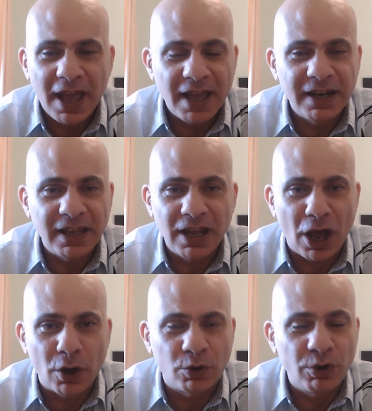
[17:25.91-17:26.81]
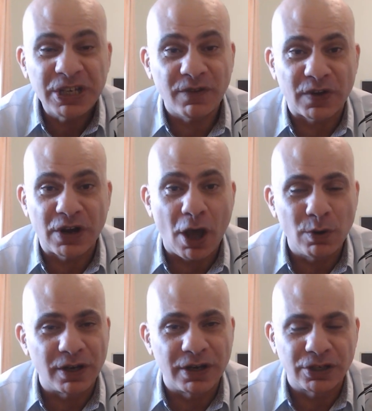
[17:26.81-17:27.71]
And, you know, Christopher
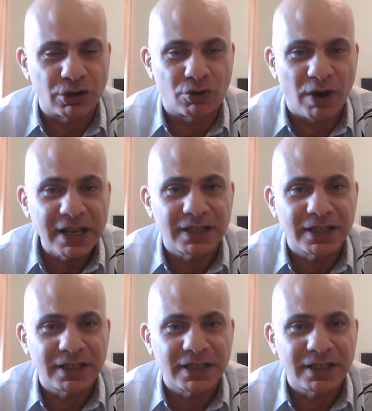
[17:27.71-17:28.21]
Nolan is a great